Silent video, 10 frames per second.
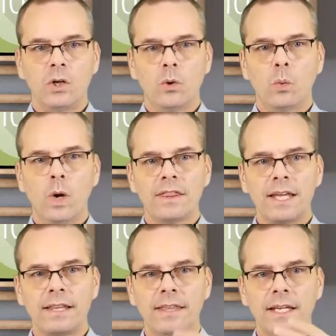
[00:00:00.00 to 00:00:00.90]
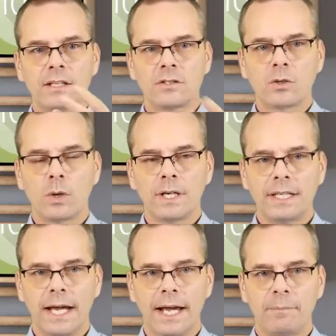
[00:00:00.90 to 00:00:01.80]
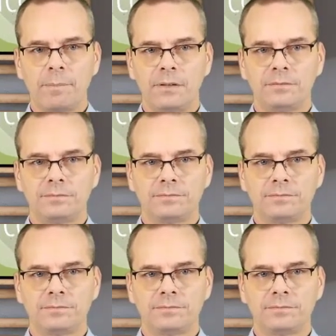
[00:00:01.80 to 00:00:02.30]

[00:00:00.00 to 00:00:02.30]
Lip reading: What they think is going to happen